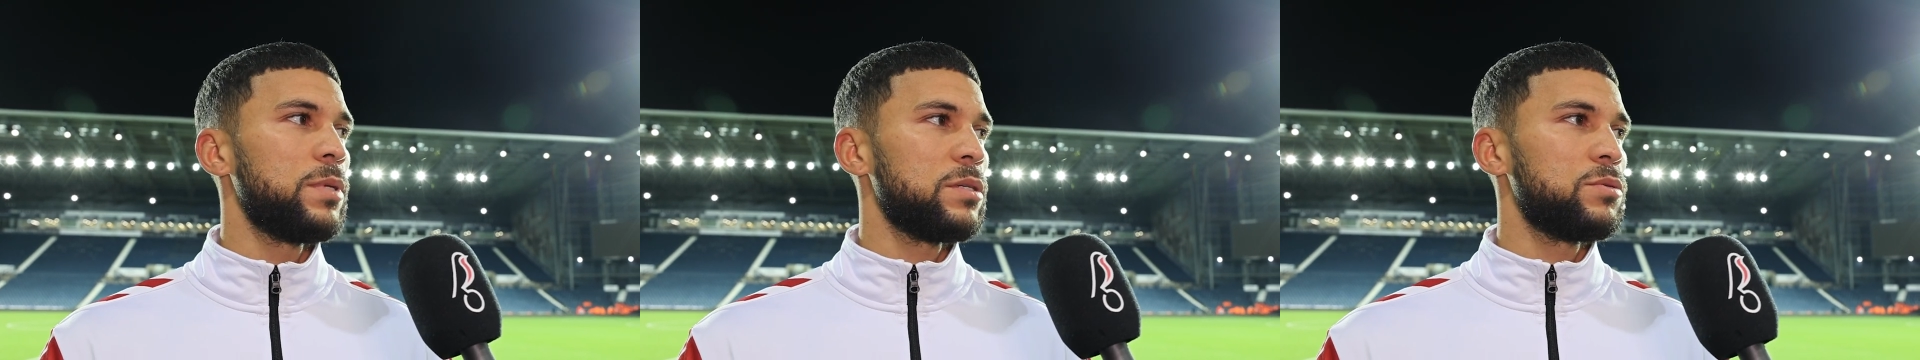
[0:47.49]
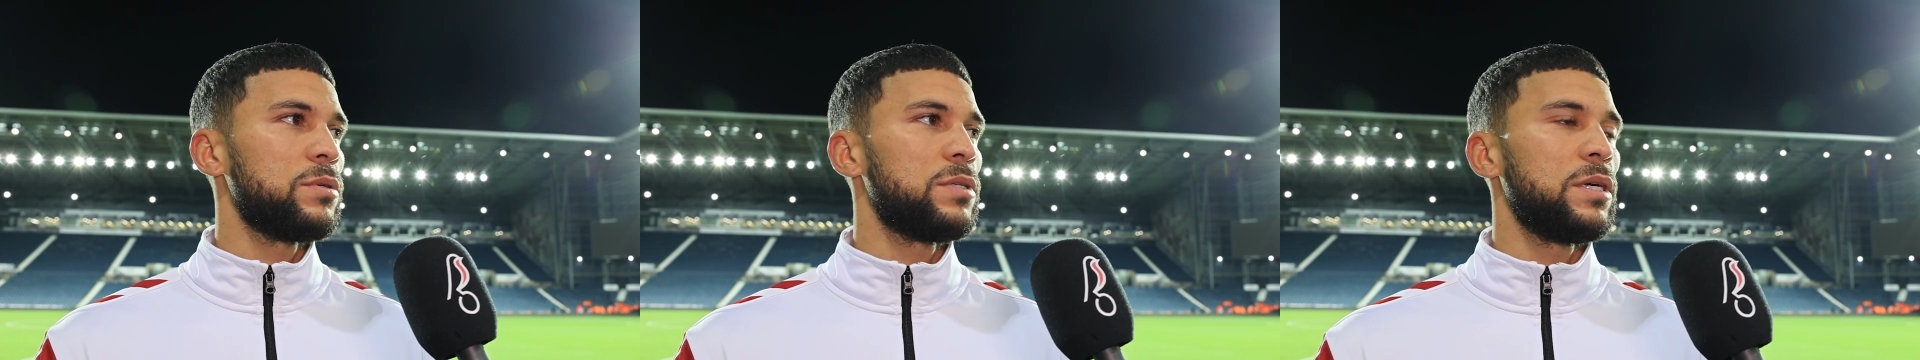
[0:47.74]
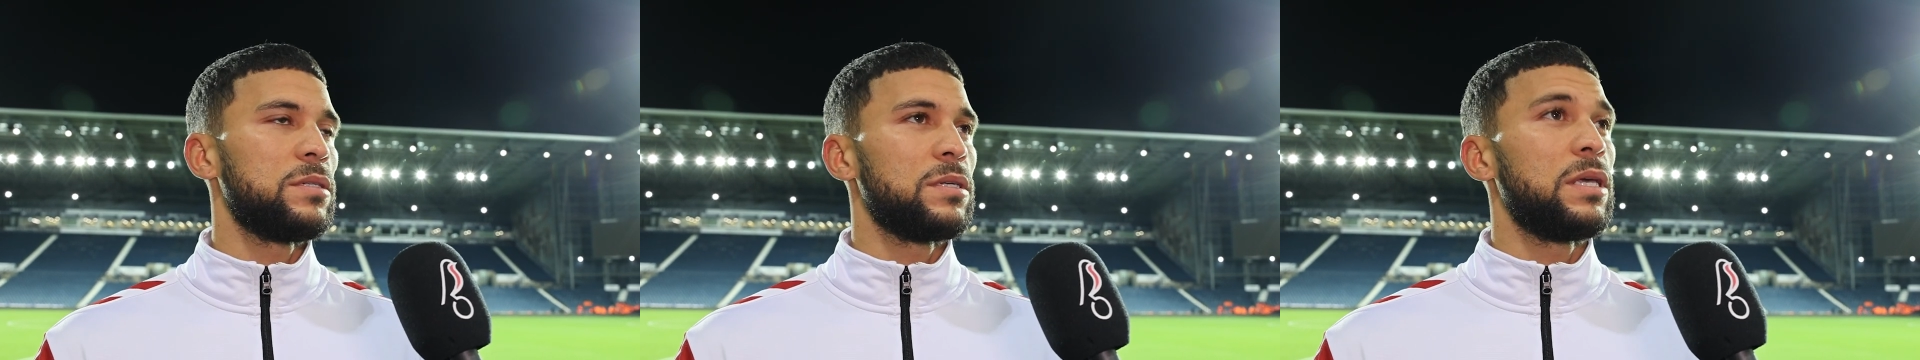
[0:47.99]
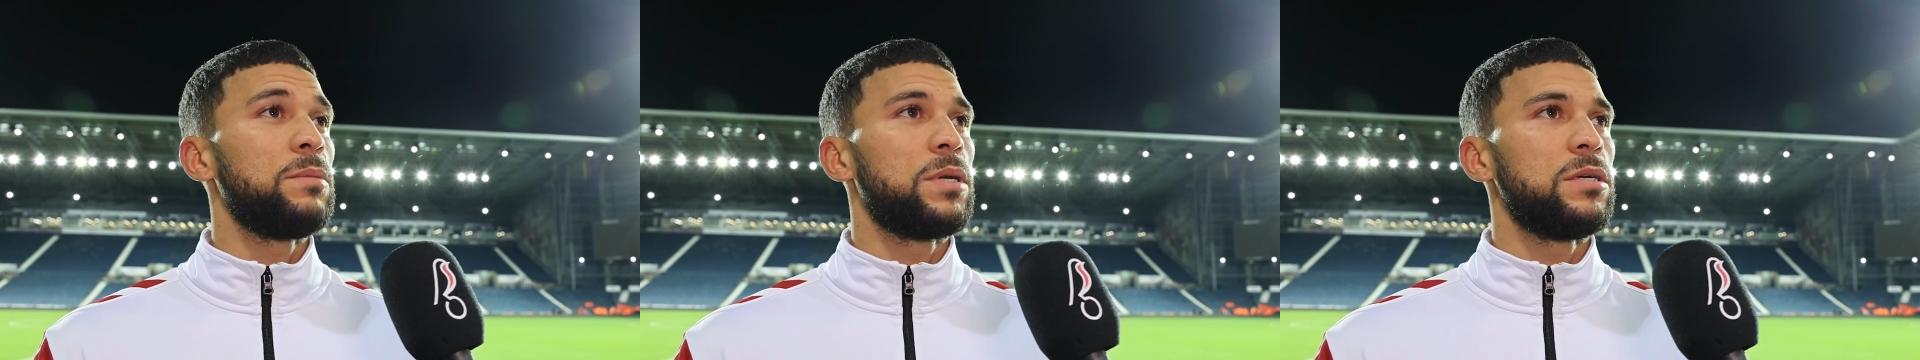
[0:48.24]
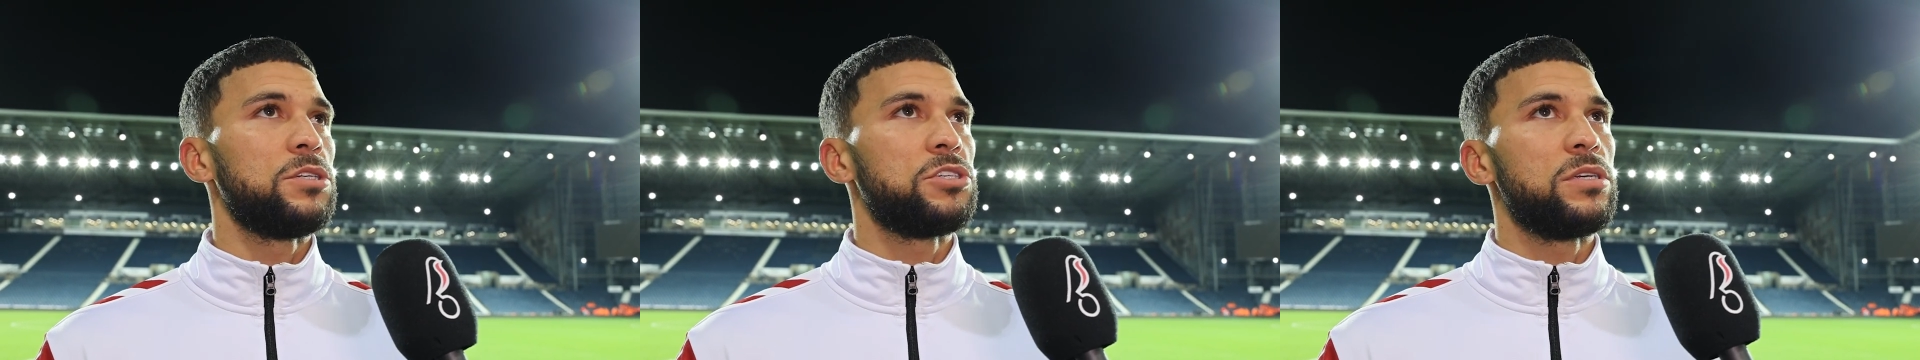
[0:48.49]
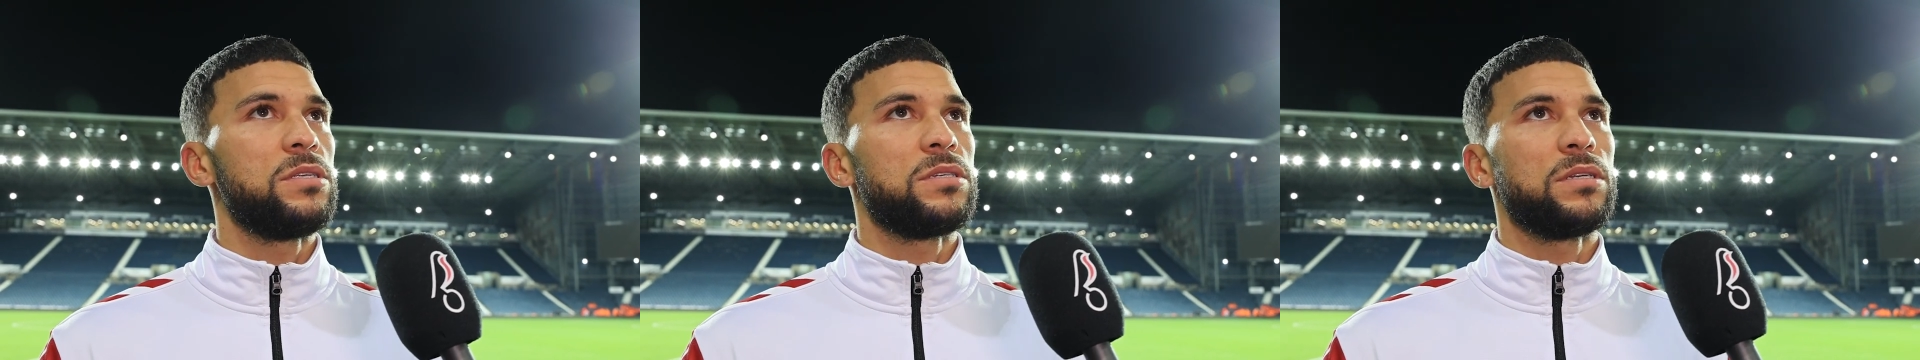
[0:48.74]
That's what it takes to keep clean
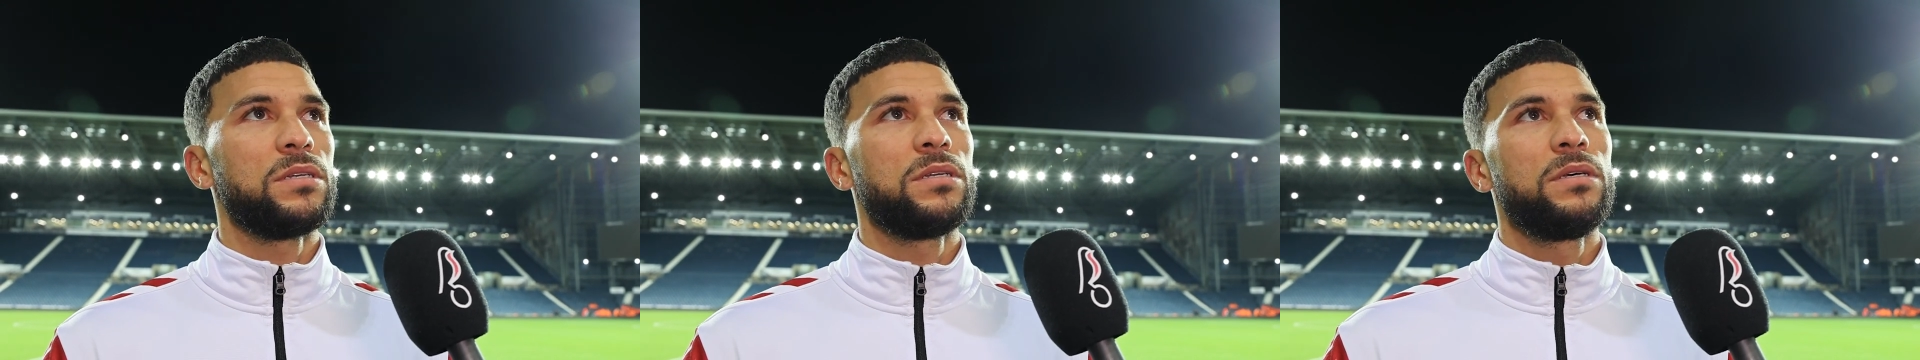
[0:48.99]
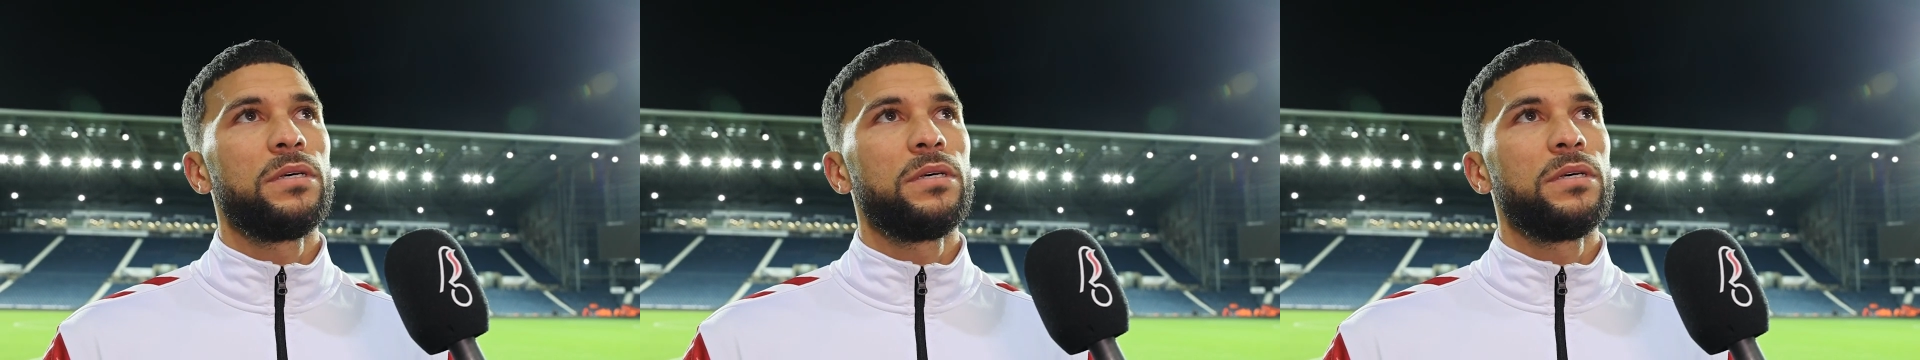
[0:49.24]
sheets, and